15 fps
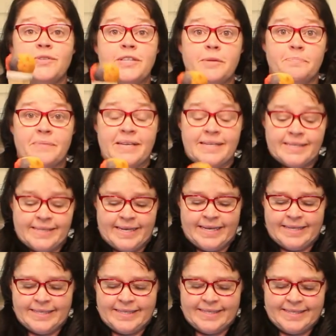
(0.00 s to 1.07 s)
dip these
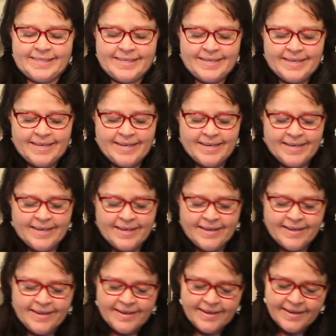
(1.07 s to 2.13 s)
things.
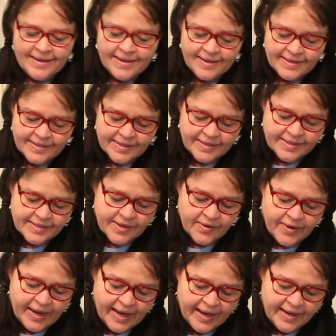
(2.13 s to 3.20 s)
So let's go
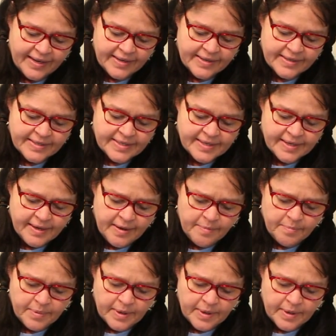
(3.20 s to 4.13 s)
ahead and dip.